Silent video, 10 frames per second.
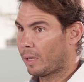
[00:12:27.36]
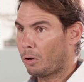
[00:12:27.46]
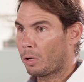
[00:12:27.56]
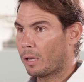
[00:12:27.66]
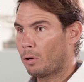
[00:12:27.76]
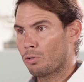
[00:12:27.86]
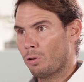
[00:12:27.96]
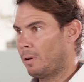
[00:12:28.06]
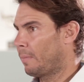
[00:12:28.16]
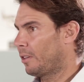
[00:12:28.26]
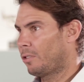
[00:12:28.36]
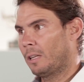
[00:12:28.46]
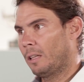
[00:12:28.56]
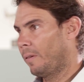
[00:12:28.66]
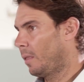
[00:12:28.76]
I think
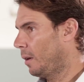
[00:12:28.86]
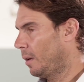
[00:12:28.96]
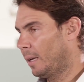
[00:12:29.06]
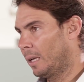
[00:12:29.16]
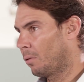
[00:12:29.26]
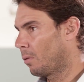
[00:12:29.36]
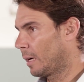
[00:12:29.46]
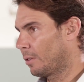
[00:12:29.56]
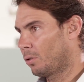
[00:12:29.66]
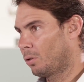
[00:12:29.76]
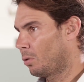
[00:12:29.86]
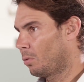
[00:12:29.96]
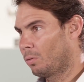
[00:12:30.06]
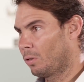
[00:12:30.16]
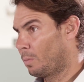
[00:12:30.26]
that I'm not a difficult
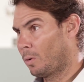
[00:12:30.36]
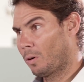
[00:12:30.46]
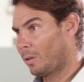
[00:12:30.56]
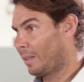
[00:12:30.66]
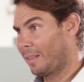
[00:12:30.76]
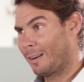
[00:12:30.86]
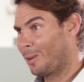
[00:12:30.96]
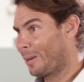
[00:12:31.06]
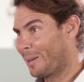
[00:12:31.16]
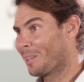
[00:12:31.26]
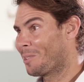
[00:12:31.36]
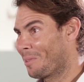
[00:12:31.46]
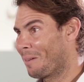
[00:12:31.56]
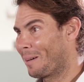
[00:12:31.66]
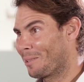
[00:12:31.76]
person under any
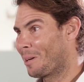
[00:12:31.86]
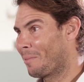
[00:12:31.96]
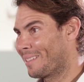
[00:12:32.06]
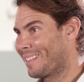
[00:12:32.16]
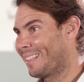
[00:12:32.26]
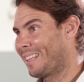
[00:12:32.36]
circumstances.